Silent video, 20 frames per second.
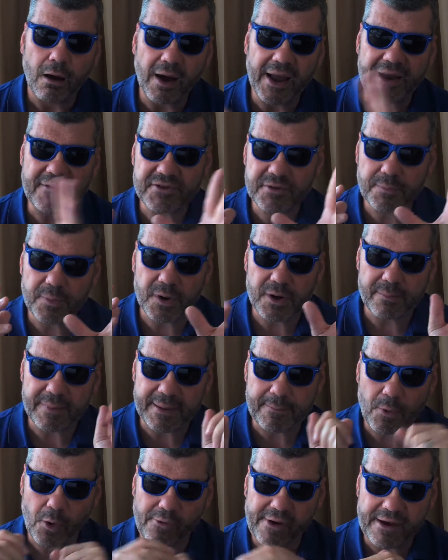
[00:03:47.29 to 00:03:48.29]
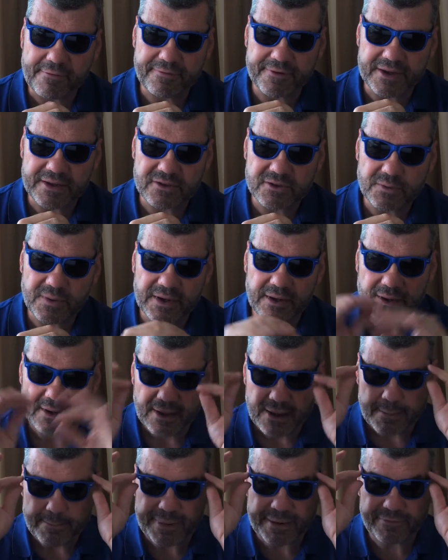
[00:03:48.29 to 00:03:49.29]
I have to put a bit more effort into it.
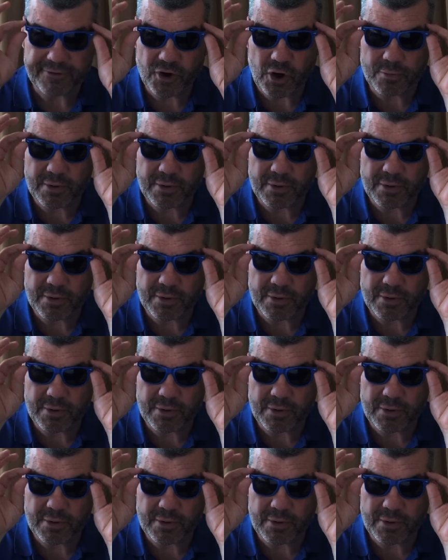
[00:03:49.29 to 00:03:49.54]
But if I've